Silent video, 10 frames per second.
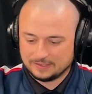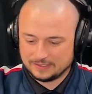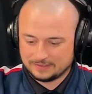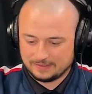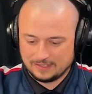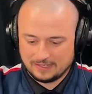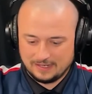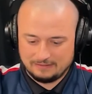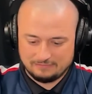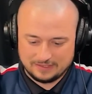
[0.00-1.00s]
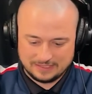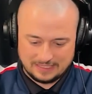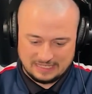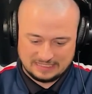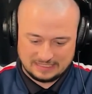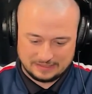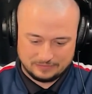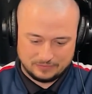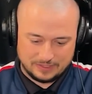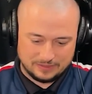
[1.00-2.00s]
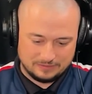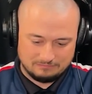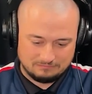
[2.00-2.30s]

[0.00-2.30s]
just it kind of just has like a weird.